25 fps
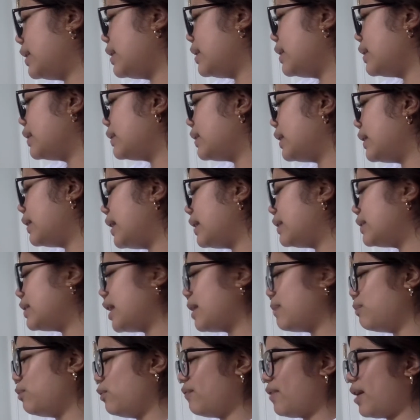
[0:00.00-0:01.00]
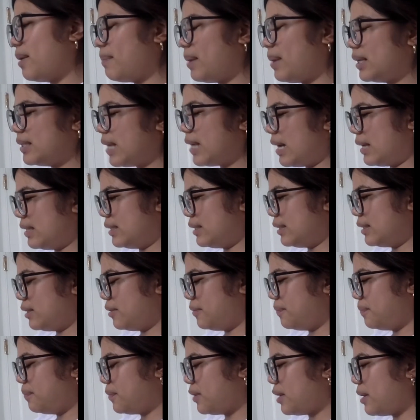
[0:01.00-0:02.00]
the less I move at my desk.
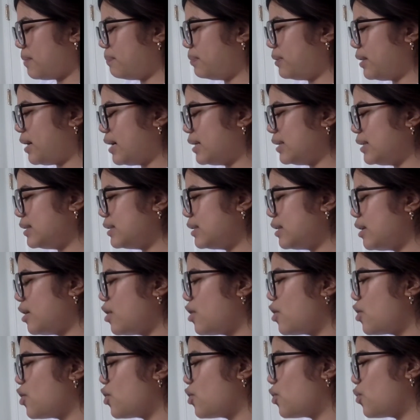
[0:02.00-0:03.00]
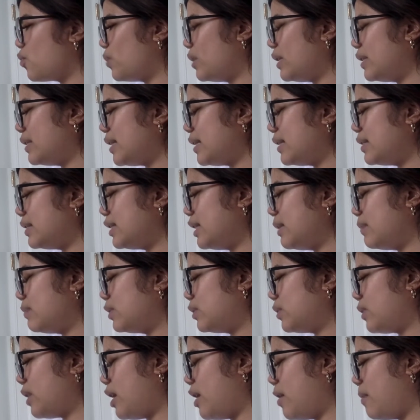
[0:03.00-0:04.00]
Plus, recess seems
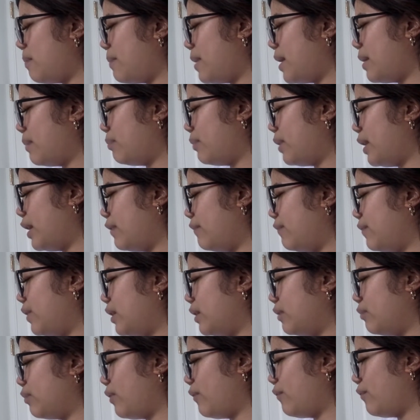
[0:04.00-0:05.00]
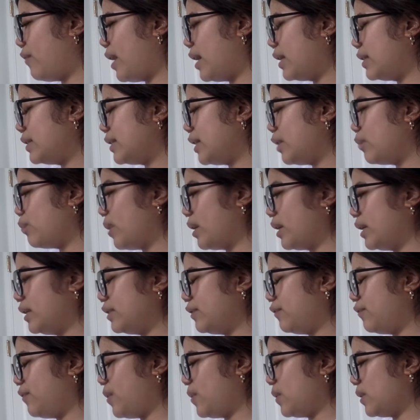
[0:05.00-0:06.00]
to help my brain feel refreshed and ready
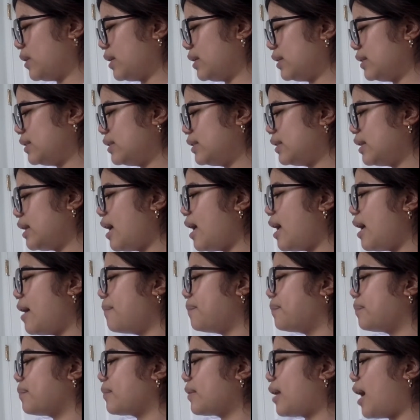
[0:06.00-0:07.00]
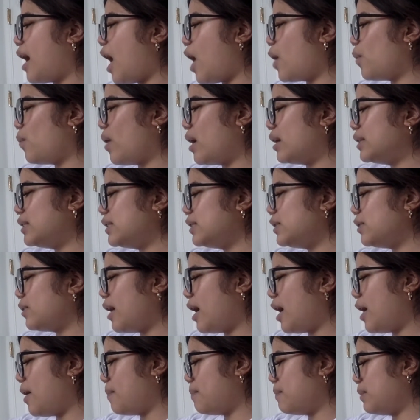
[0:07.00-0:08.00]
to focus. I wanted to
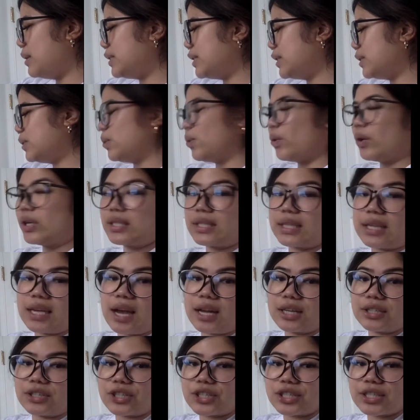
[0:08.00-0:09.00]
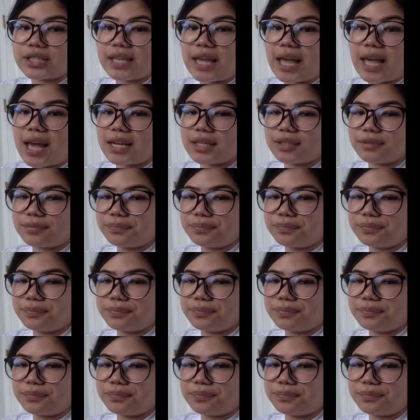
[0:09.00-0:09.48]
help Mrs. Gorski understand.